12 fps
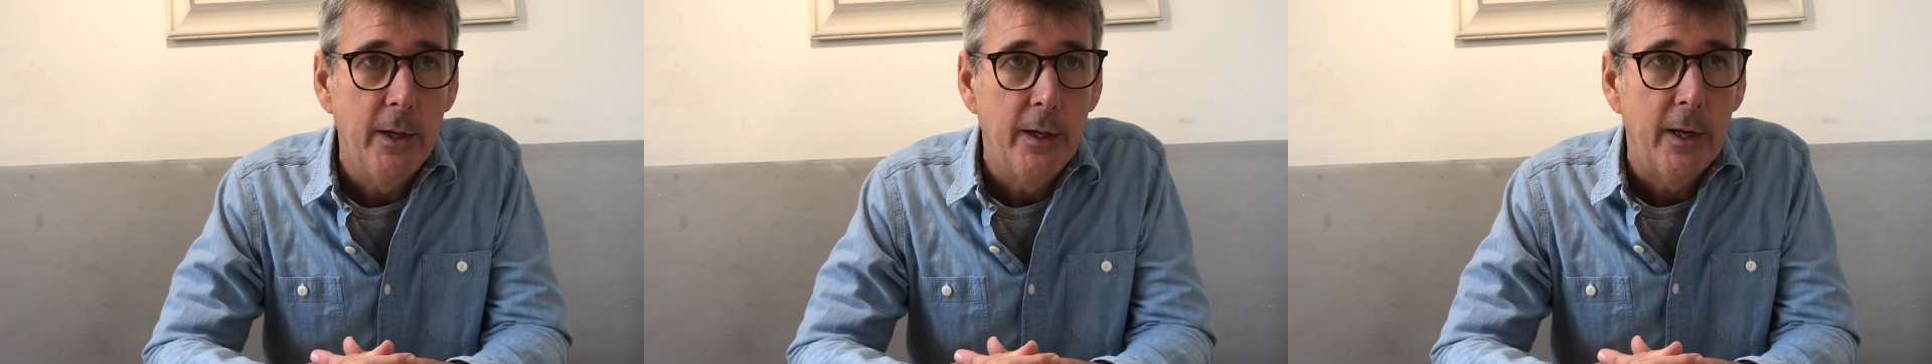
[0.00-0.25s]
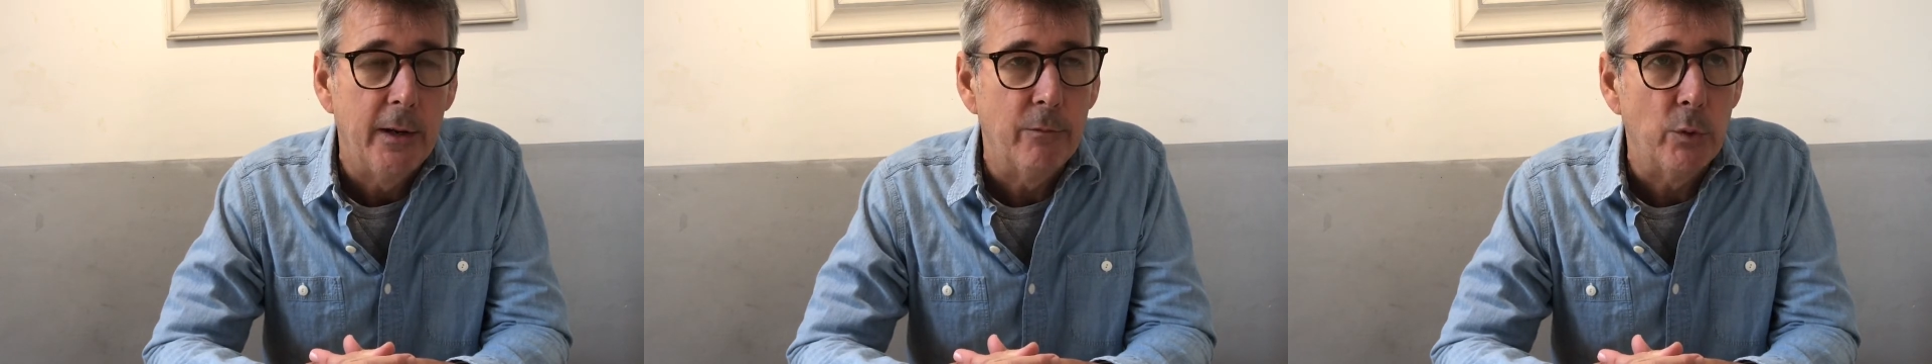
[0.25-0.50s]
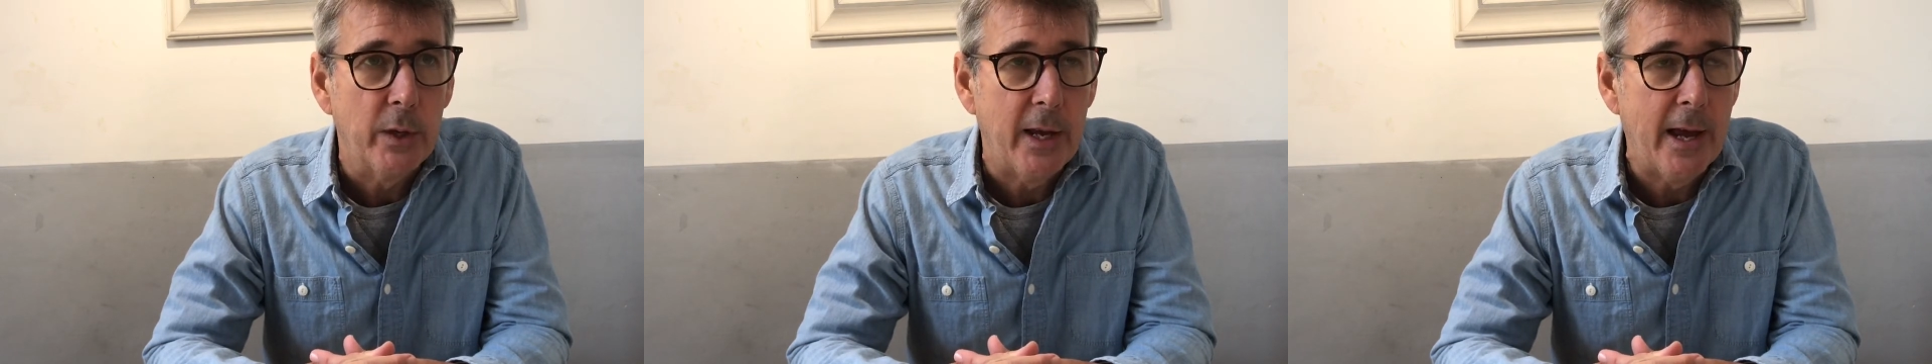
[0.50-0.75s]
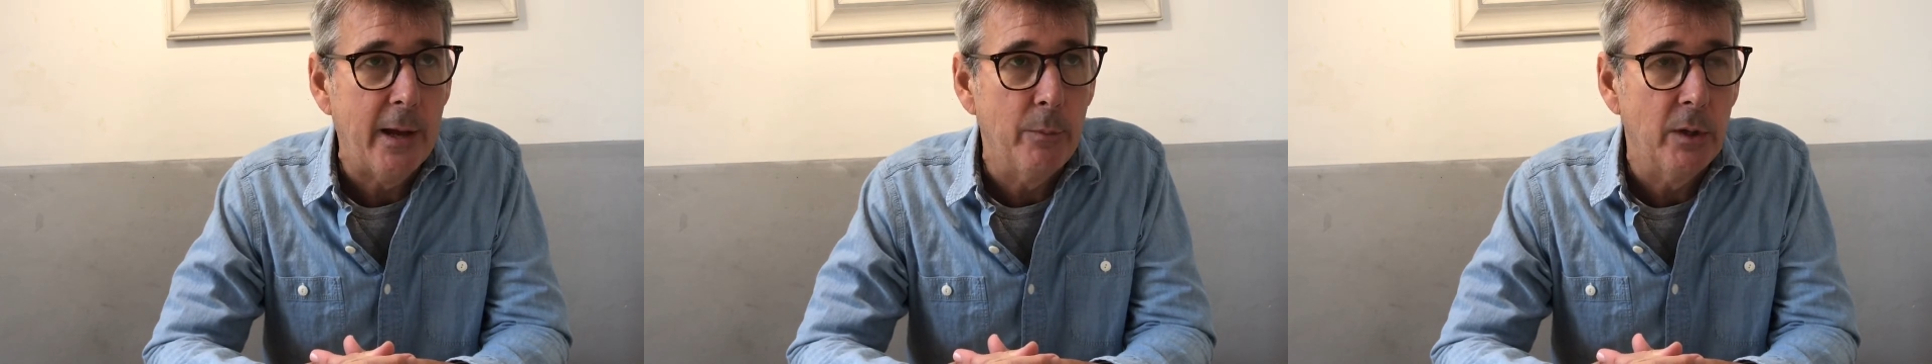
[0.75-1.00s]
and
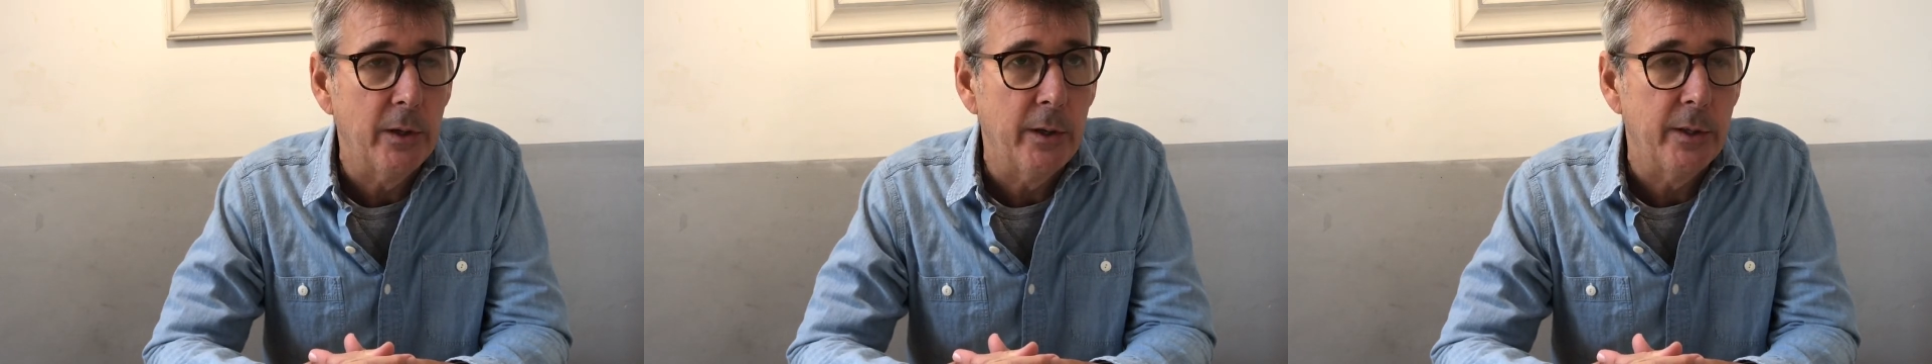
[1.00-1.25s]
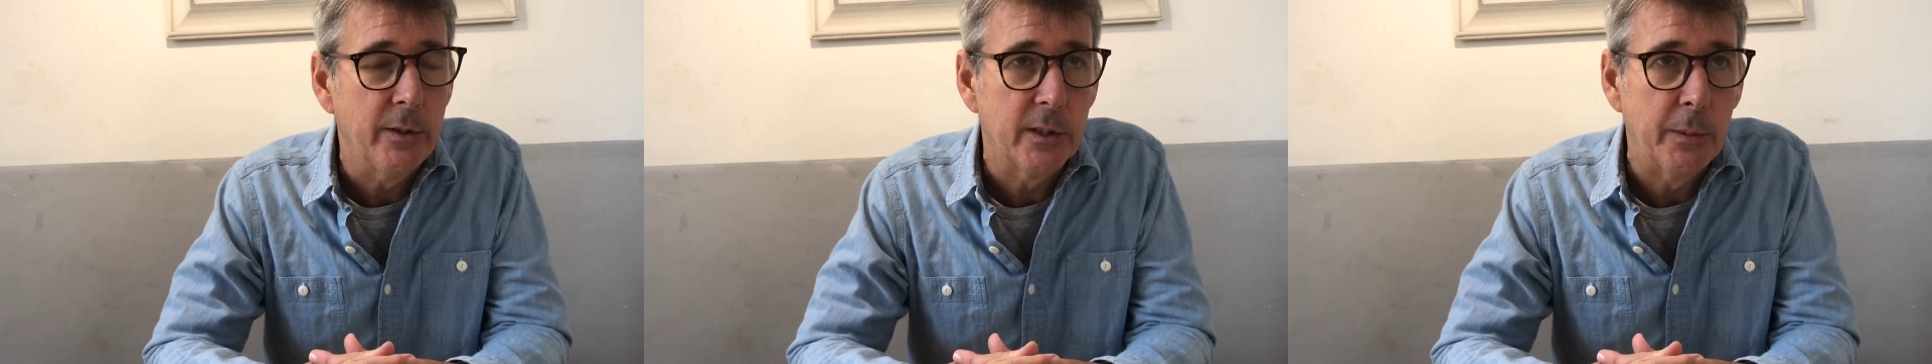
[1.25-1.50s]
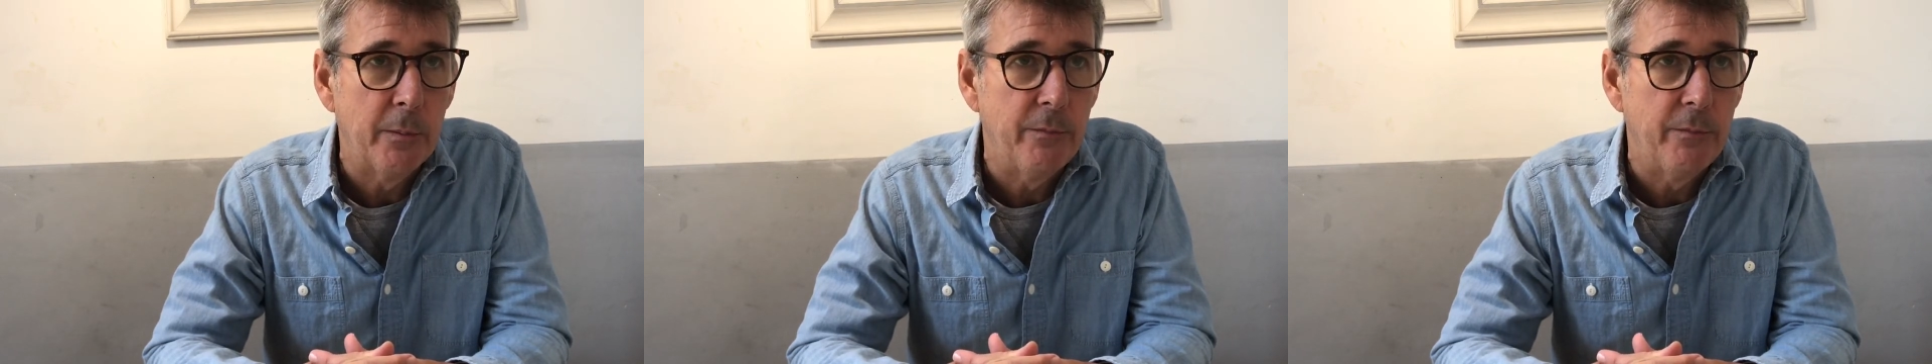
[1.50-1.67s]
vocabulary and some of